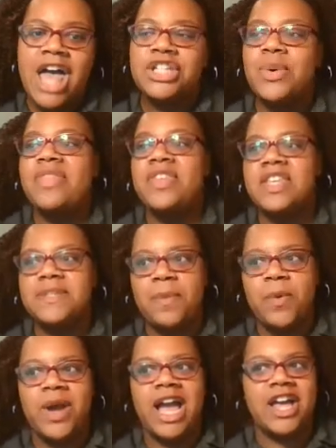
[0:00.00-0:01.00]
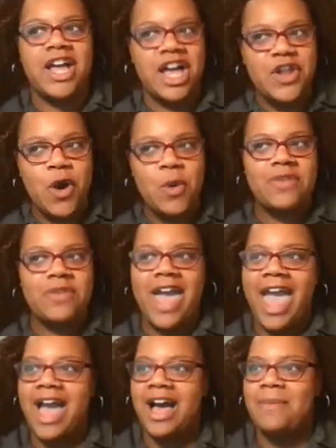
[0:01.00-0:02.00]
So at this point, I know we've
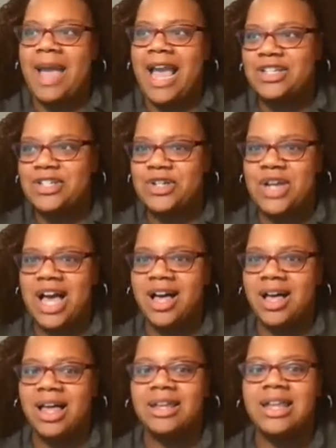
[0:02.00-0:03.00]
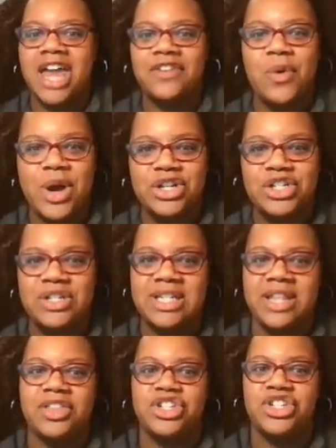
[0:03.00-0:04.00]
answered a lot of questions
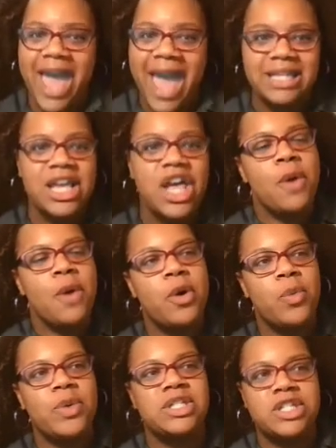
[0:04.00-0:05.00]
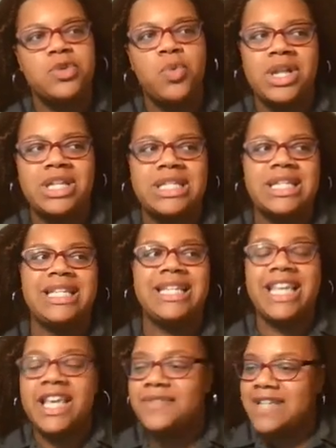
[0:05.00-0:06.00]
in the chat, but we still want to
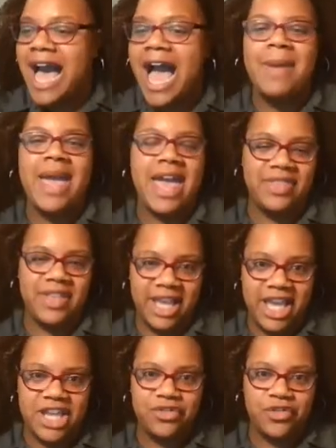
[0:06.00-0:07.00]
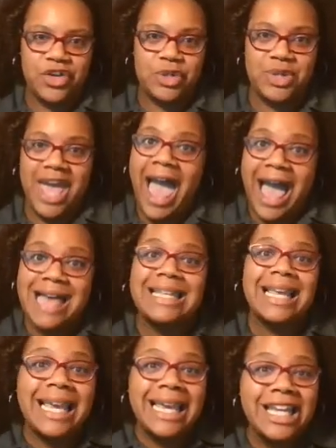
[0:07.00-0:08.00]
give time at the end for you to ask
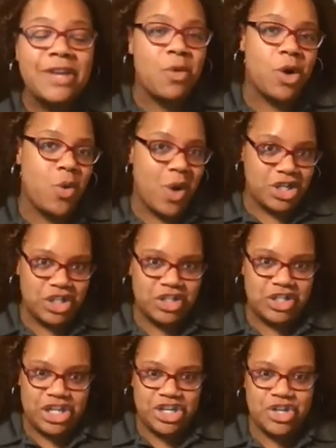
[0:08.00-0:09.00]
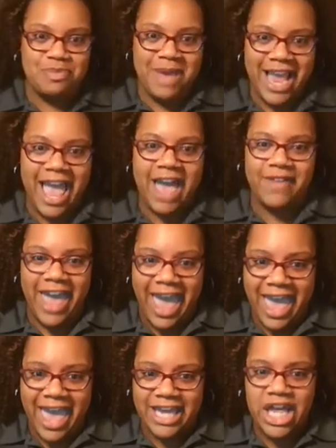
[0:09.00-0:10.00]
any more questions that you may have
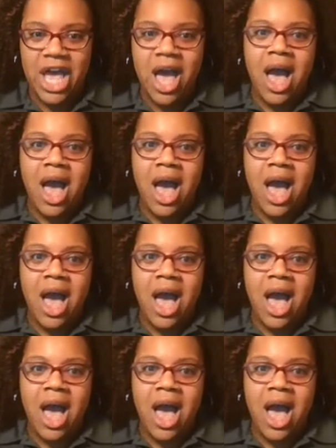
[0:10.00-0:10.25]
had.